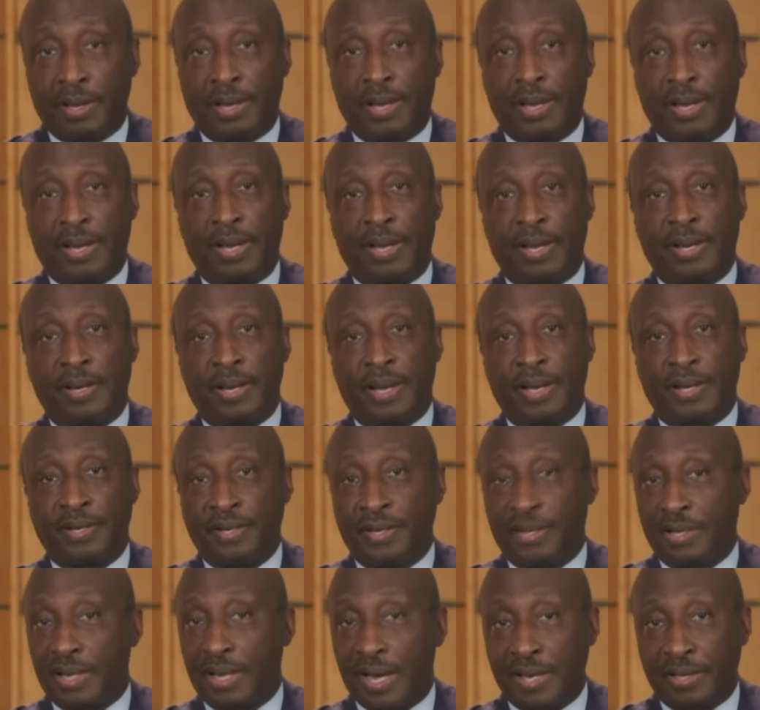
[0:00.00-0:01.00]
And I
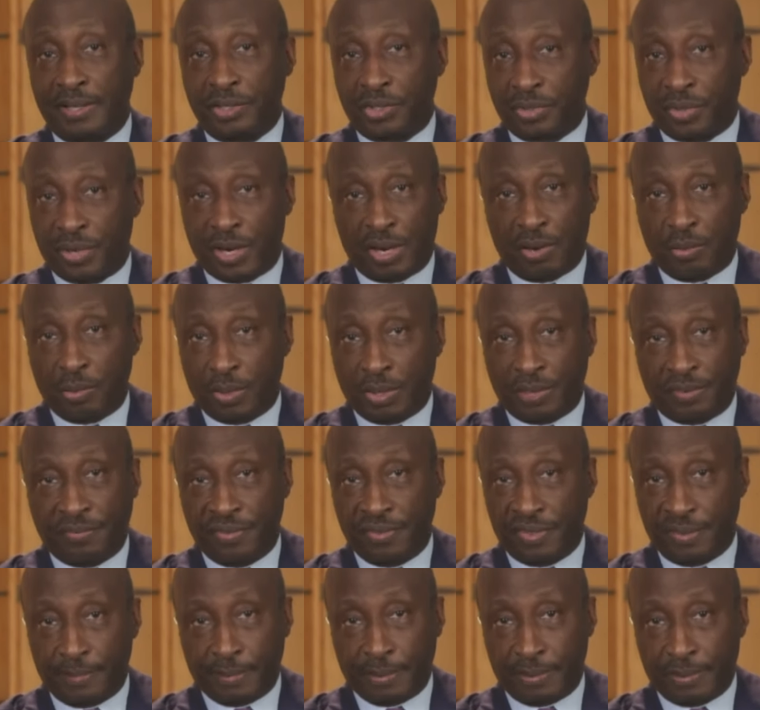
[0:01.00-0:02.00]
did a lot of trial work
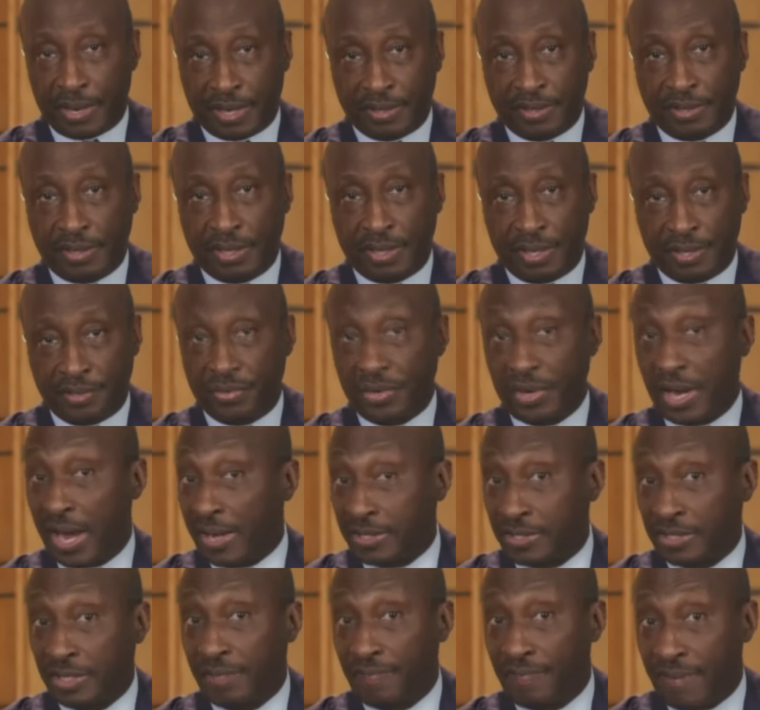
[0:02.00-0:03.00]
for them around the country,
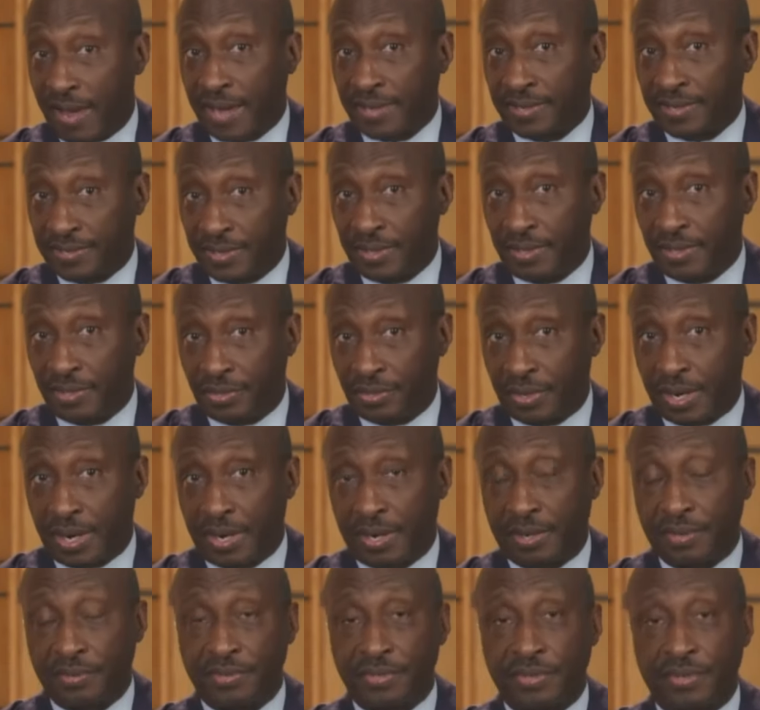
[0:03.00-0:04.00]
actually vaccine
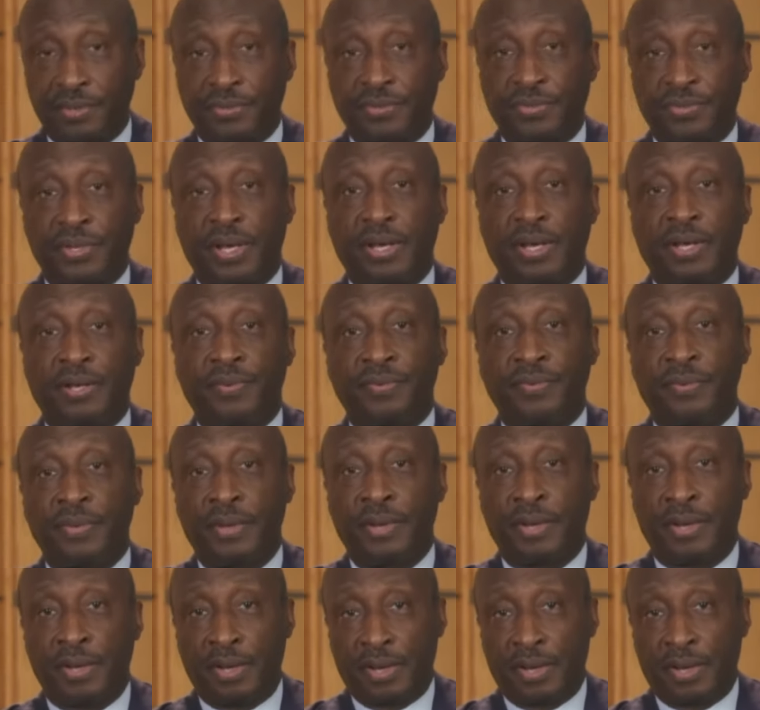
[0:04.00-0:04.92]
trials in those days.